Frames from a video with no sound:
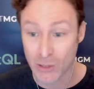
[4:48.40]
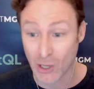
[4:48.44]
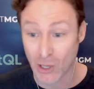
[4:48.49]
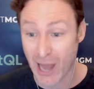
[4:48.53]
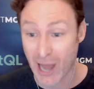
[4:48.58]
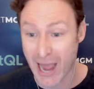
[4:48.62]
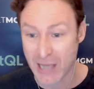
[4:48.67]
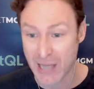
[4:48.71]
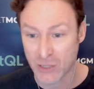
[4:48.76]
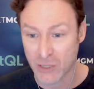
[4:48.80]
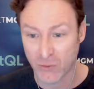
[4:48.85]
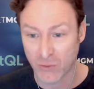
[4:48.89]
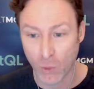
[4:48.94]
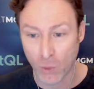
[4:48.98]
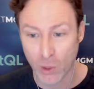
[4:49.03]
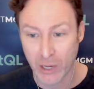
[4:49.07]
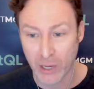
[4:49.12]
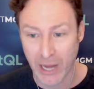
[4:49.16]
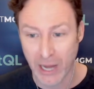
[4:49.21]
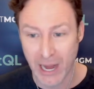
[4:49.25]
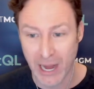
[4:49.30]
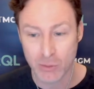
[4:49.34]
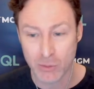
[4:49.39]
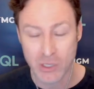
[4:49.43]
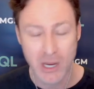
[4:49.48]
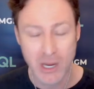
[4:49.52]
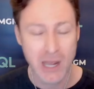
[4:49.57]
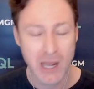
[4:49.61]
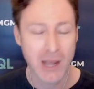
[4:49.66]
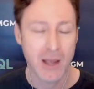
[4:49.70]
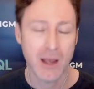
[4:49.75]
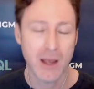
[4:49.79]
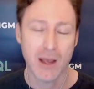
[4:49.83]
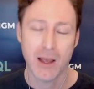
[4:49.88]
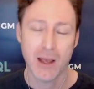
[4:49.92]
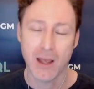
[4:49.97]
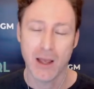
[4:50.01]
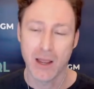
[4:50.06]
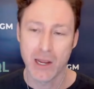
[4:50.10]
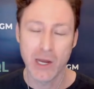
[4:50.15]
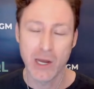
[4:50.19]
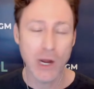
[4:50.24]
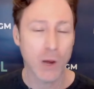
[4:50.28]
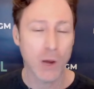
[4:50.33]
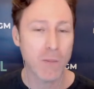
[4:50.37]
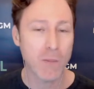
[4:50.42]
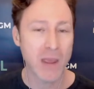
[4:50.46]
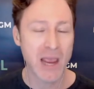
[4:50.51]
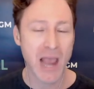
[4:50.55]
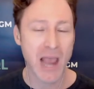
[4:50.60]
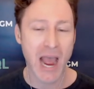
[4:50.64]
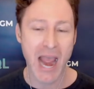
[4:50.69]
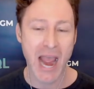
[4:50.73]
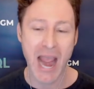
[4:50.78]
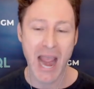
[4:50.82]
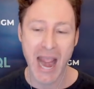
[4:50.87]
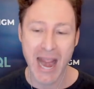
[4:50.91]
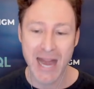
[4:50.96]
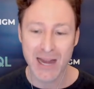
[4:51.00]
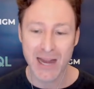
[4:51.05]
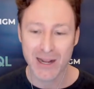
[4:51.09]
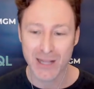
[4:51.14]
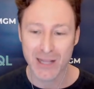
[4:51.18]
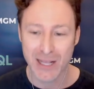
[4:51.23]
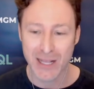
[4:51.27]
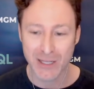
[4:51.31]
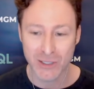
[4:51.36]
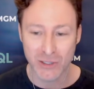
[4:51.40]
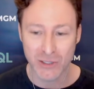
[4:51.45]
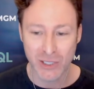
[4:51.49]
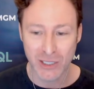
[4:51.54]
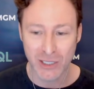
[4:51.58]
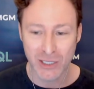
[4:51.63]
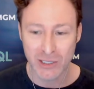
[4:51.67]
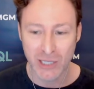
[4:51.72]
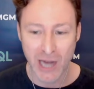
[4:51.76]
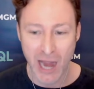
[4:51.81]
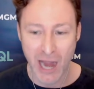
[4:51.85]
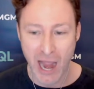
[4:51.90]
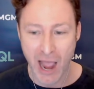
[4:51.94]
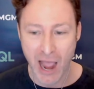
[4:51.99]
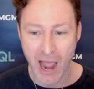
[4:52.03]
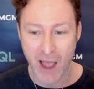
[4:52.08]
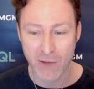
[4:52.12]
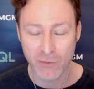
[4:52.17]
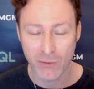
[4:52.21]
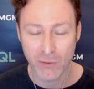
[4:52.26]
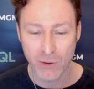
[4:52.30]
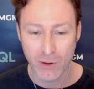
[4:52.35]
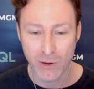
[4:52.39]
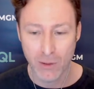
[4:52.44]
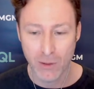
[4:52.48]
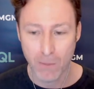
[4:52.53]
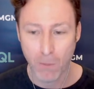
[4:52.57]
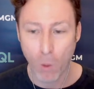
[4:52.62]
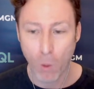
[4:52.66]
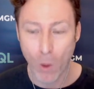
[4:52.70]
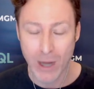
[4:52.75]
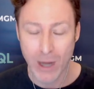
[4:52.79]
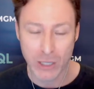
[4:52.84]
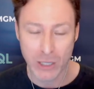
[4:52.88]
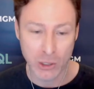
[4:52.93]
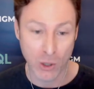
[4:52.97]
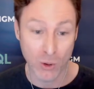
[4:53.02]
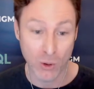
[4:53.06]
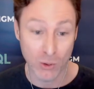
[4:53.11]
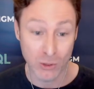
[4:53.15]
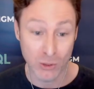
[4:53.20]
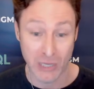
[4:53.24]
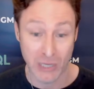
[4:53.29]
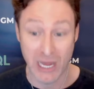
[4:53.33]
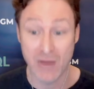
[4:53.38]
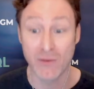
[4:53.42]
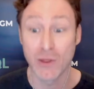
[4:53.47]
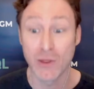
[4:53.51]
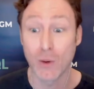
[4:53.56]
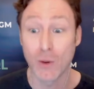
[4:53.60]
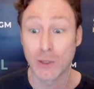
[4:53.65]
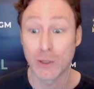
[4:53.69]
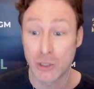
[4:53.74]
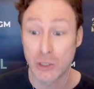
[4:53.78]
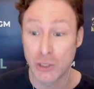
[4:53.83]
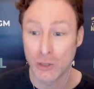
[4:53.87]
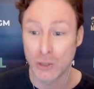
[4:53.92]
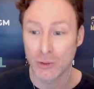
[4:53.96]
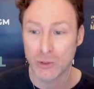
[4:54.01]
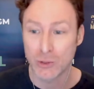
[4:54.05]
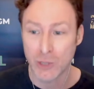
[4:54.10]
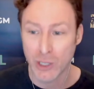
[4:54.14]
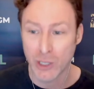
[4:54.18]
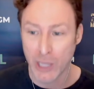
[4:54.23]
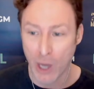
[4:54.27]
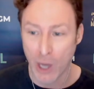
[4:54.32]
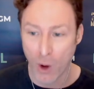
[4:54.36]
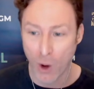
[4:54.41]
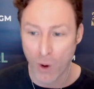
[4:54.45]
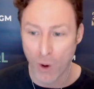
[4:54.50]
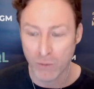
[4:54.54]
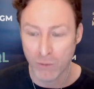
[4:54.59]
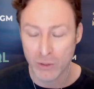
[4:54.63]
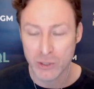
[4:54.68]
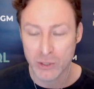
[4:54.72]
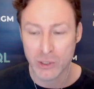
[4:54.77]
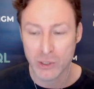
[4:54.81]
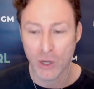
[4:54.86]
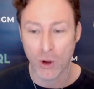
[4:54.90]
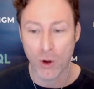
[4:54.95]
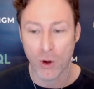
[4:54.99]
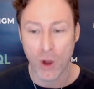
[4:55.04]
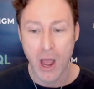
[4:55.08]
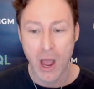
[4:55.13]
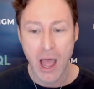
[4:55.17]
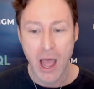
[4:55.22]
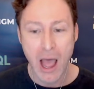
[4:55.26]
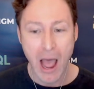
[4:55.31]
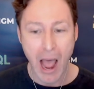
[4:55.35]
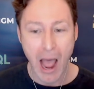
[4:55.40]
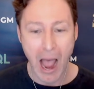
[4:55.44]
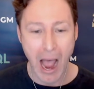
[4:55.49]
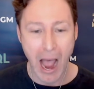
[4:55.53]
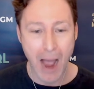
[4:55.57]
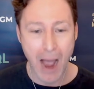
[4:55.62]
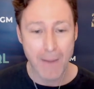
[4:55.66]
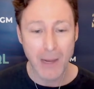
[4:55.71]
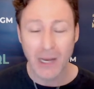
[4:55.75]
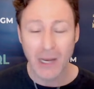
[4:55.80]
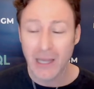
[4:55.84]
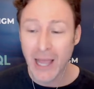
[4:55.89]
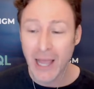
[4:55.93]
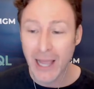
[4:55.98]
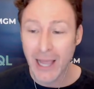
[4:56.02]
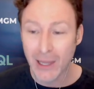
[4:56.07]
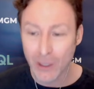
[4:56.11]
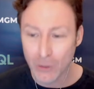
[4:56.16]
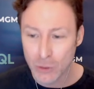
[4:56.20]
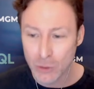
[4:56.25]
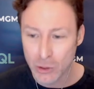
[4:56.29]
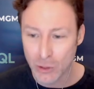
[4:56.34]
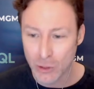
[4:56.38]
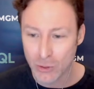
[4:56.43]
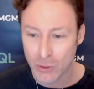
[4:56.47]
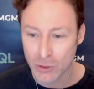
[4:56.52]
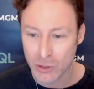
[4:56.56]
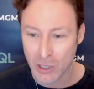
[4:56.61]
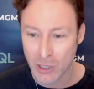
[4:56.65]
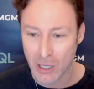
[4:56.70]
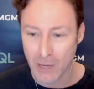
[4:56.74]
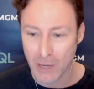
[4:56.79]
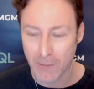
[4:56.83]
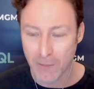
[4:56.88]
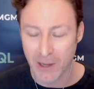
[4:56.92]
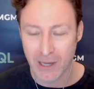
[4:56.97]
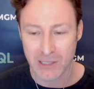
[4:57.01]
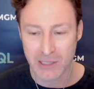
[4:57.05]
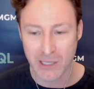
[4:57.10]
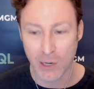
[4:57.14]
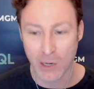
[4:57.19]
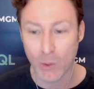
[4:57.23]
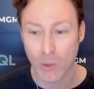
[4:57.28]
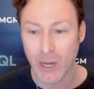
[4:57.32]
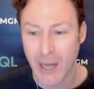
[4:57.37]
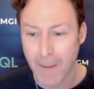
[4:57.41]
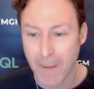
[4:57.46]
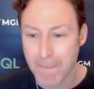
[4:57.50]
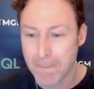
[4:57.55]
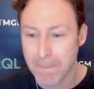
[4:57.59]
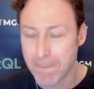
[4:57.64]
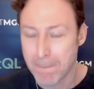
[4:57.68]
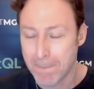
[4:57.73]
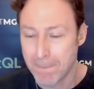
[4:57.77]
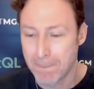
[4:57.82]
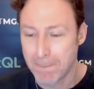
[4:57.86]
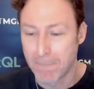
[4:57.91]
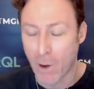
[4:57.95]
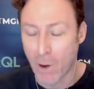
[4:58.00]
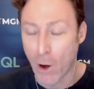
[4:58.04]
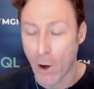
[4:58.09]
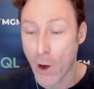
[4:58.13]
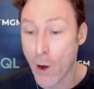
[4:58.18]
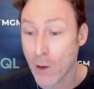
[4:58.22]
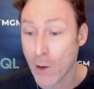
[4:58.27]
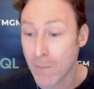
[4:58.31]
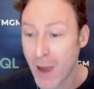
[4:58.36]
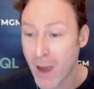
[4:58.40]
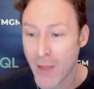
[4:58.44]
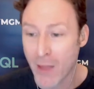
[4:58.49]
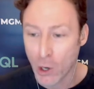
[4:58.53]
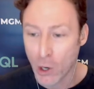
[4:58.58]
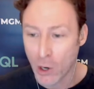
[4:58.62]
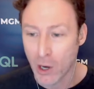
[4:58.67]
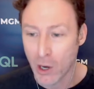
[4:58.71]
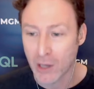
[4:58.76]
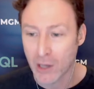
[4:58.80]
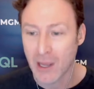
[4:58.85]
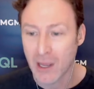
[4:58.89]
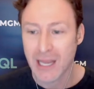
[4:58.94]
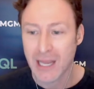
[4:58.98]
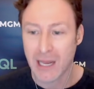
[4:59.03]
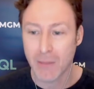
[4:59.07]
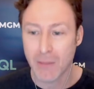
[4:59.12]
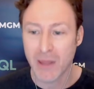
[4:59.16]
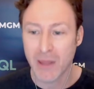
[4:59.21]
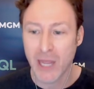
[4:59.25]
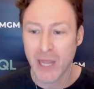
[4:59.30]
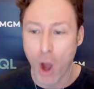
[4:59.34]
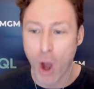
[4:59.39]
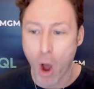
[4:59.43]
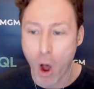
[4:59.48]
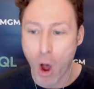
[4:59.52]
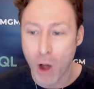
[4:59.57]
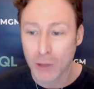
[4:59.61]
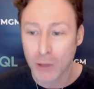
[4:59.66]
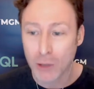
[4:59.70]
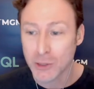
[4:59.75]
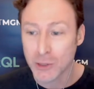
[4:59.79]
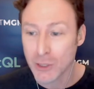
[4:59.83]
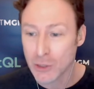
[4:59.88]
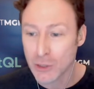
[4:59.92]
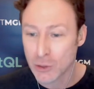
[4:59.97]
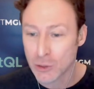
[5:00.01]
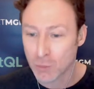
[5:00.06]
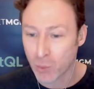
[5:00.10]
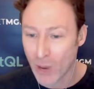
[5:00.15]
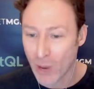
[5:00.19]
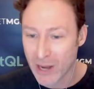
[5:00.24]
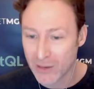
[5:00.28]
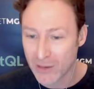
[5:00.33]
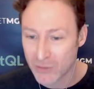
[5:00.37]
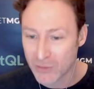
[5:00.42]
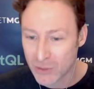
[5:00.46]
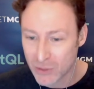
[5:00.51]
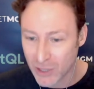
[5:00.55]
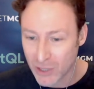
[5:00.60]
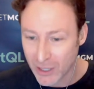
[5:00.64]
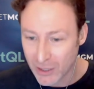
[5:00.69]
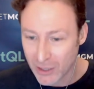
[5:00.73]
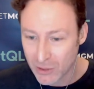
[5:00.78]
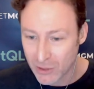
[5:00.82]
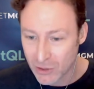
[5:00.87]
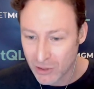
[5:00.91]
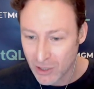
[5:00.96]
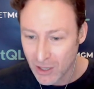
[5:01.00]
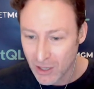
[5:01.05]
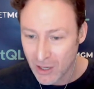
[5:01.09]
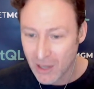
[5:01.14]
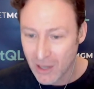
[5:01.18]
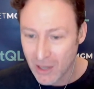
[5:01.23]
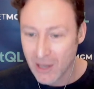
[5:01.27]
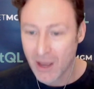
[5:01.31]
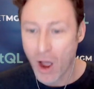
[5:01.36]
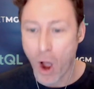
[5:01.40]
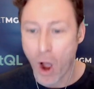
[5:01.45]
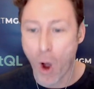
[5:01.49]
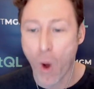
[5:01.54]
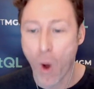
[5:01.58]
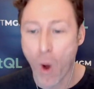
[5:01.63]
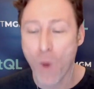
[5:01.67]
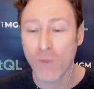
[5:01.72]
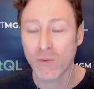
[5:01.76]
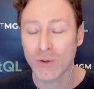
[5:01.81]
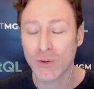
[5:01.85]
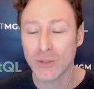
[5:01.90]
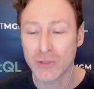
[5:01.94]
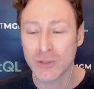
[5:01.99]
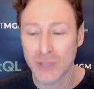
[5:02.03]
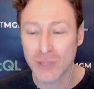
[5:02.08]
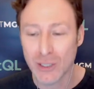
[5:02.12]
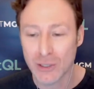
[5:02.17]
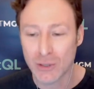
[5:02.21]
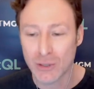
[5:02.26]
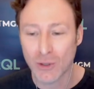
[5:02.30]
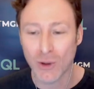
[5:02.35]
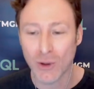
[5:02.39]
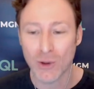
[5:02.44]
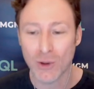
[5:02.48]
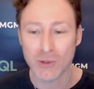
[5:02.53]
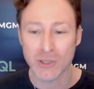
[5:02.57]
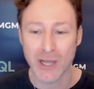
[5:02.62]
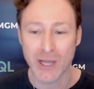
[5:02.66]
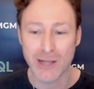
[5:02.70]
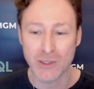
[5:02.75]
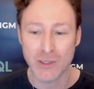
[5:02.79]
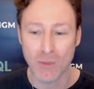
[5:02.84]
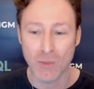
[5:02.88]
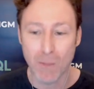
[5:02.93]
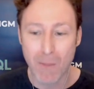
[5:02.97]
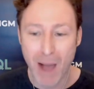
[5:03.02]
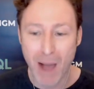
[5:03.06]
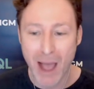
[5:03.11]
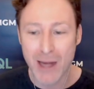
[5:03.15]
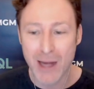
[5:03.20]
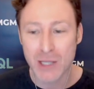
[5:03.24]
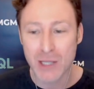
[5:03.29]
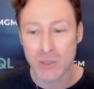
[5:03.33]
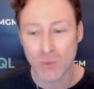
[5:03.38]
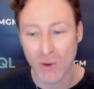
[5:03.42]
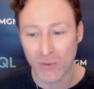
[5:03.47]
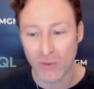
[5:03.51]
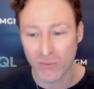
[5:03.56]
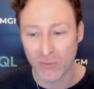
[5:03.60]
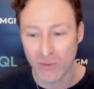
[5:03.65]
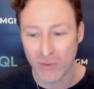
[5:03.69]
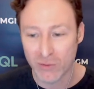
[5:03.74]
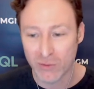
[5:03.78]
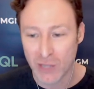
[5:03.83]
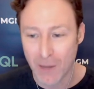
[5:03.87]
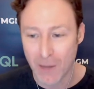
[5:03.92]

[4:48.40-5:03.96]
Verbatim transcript: last four games. You know me, I hate these six and a half point totals, even though it's juiced to the over. So I'm going to lay a little juice here because I don't want to get burned by the hook. Give me the alternate spread of six over six goals. It's minus 150